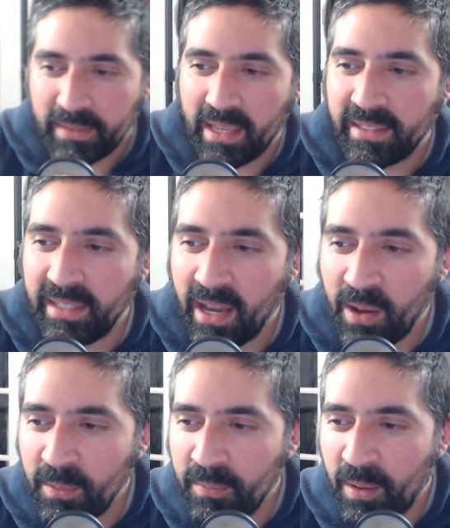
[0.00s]

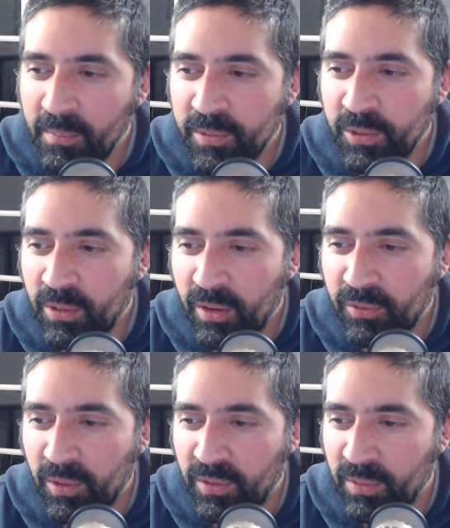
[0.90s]
Yeah, I'm sure I've
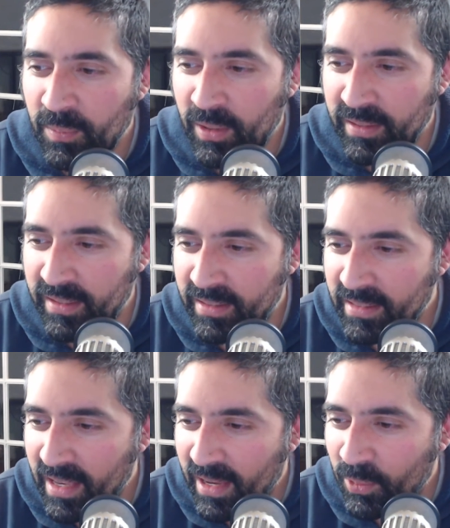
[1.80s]
got some ideas.
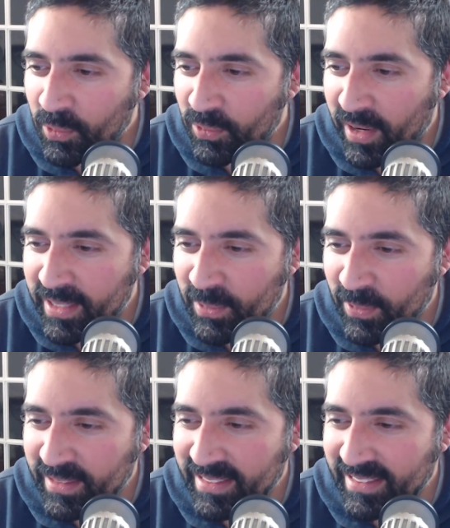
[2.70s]
Already
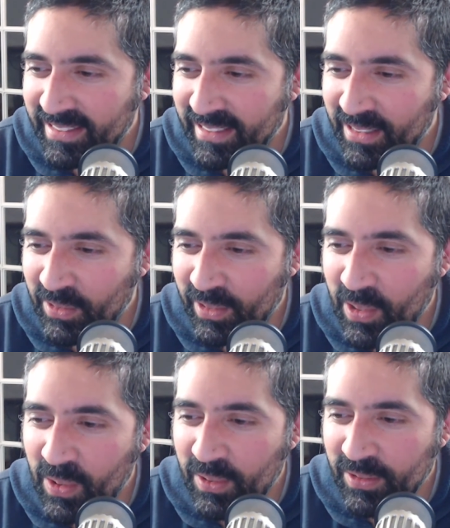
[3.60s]
1:16 at night,
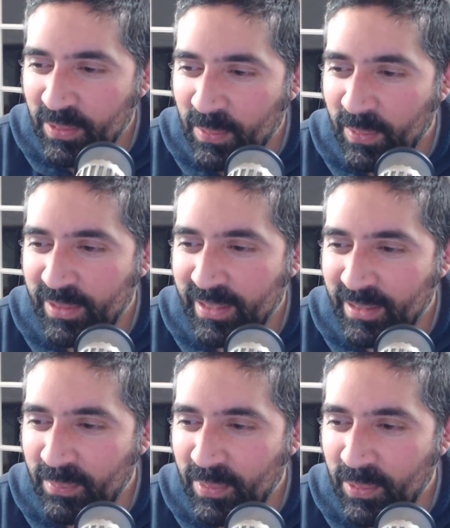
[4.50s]
can't start watching
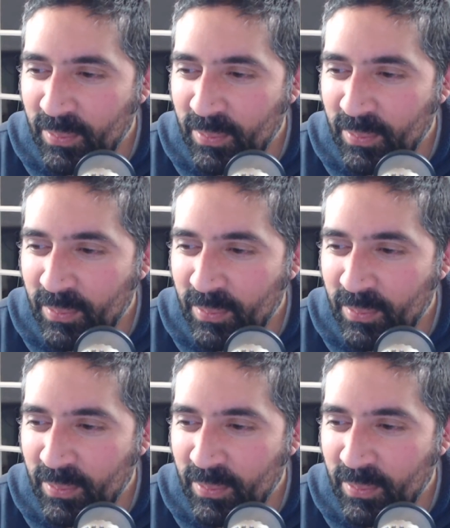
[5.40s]
the Blue